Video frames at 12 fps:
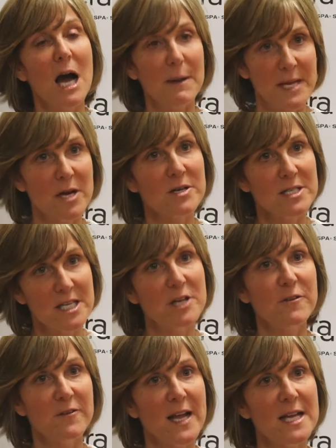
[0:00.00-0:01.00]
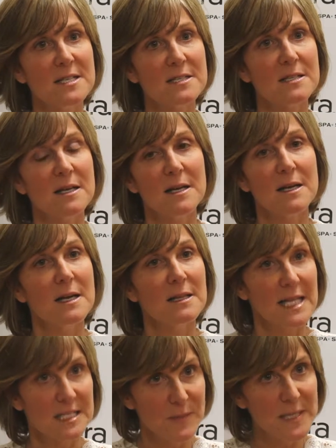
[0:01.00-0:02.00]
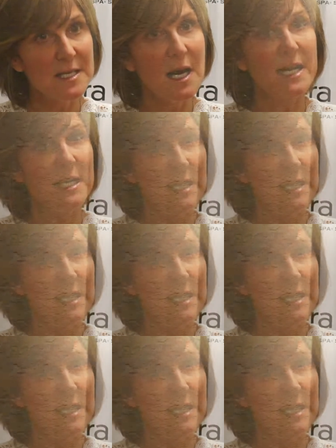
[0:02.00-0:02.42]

I'm here to see your face, let's be done